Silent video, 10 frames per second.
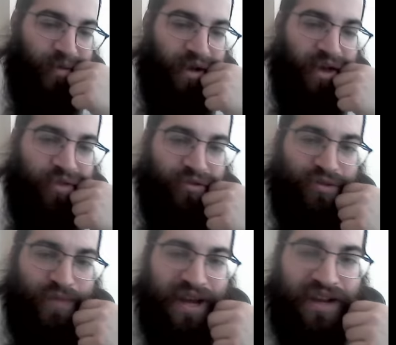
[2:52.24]

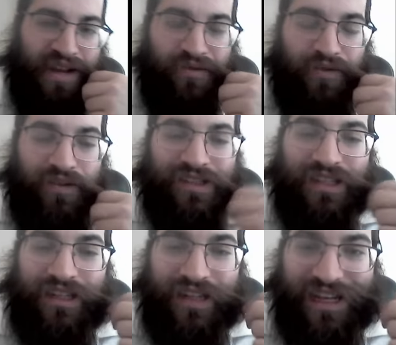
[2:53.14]
others might have
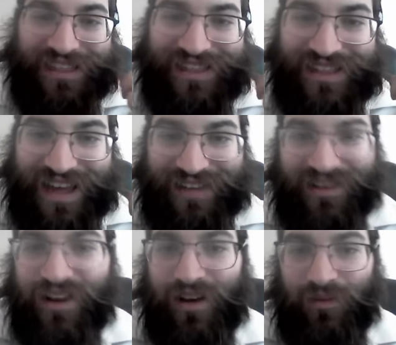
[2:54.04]
seen it as a sad
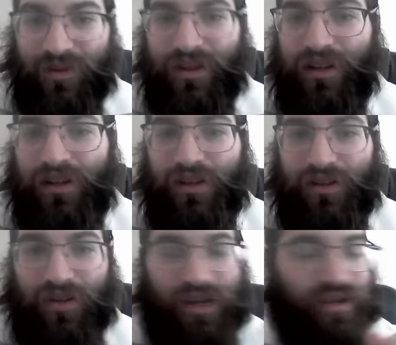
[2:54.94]
time.
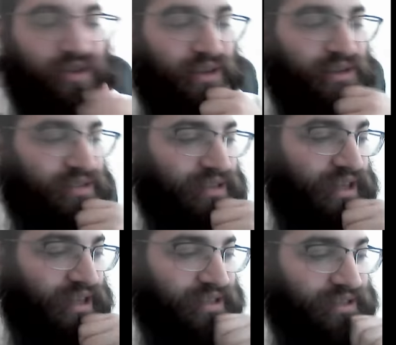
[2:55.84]
So here's the
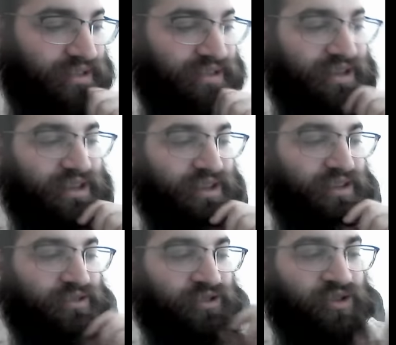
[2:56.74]
case.
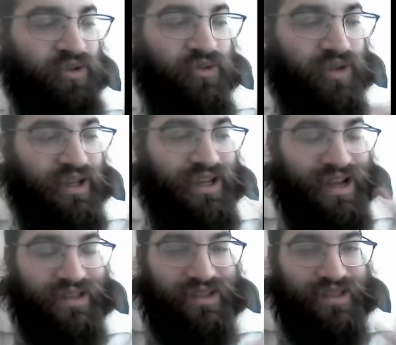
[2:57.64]
So in
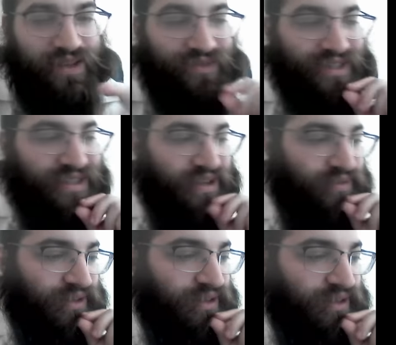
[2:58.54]

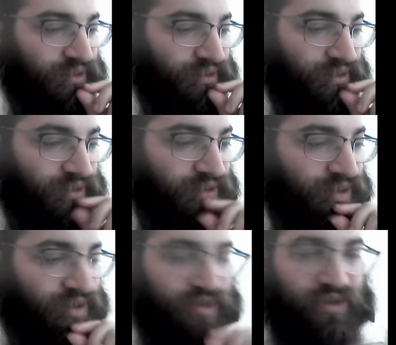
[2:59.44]
1977,
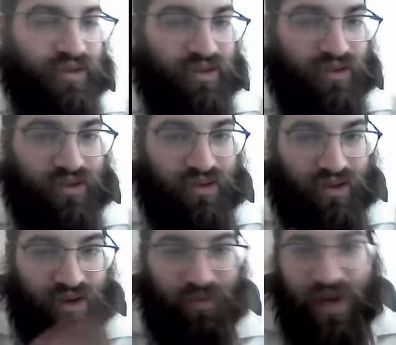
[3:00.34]
the
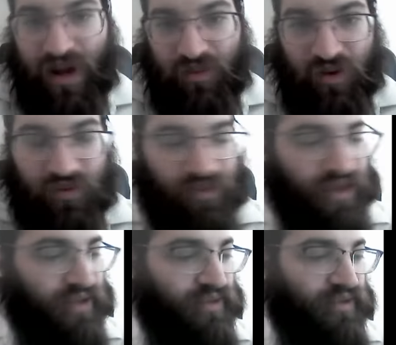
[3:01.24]
Chabad
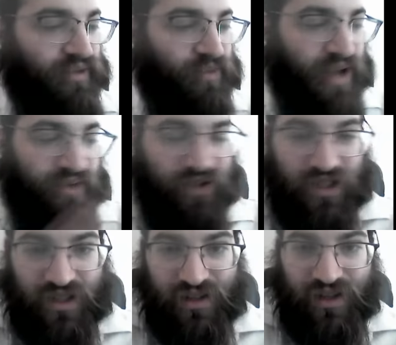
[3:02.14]
movement,
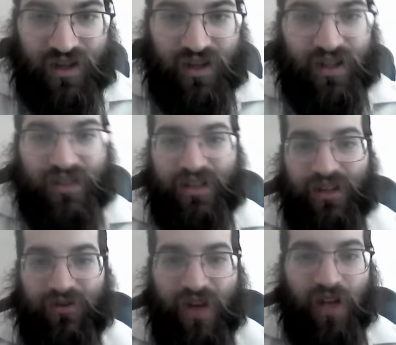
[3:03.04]
Lubavitch
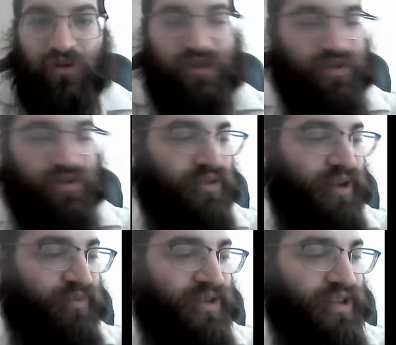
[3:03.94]
Hasidic followers of the
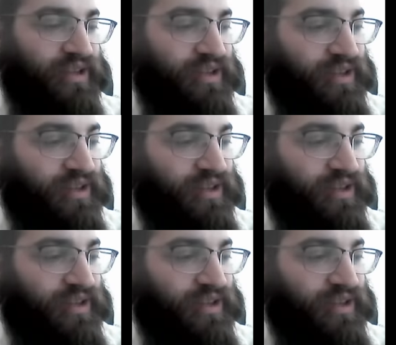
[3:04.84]
Rebbe,